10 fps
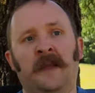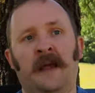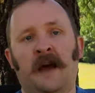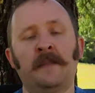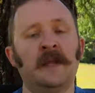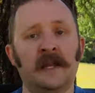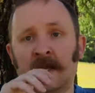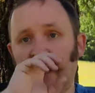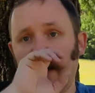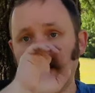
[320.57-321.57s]
And I'm gonna
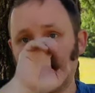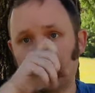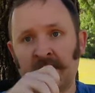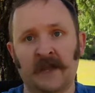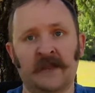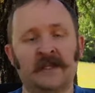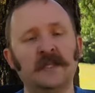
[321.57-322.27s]
guess that this